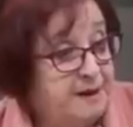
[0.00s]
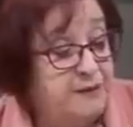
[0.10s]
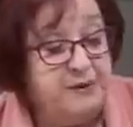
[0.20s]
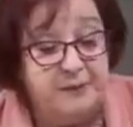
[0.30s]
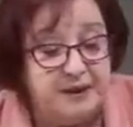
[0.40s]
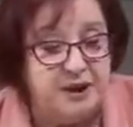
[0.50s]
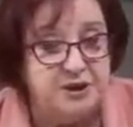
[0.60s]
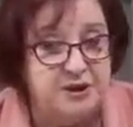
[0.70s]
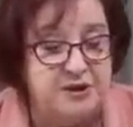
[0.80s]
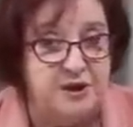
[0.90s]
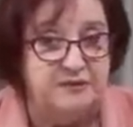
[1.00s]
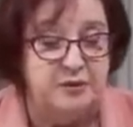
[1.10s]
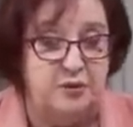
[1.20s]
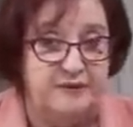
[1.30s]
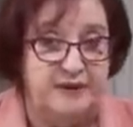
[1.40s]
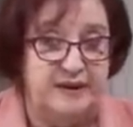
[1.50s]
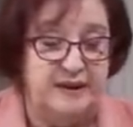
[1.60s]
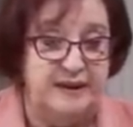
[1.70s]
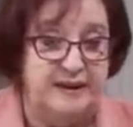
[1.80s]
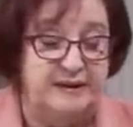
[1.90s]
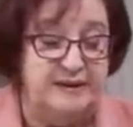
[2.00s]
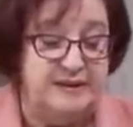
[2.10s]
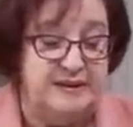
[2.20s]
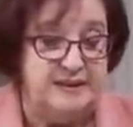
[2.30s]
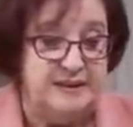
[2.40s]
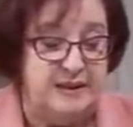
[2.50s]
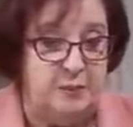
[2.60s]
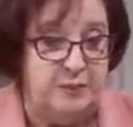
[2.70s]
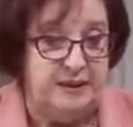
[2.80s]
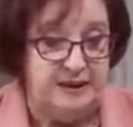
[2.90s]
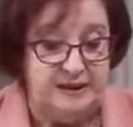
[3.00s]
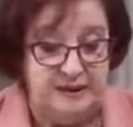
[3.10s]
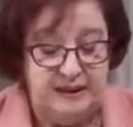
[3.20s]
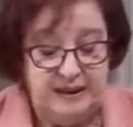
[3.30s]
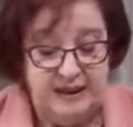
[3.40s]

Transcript: repercussions of COVID and the illnesses that come with it.